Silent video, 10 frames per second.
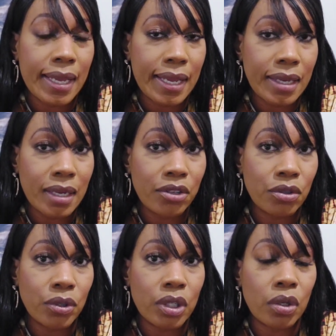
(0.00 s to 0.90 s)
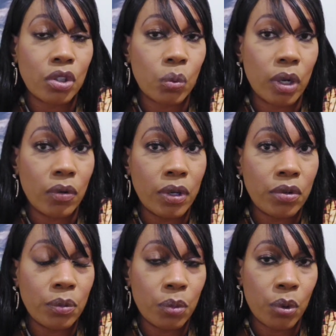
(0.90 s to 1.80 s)
800, or
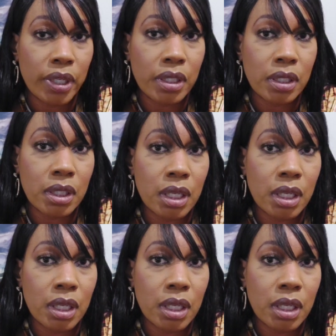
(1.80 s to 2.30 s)
1,200 points,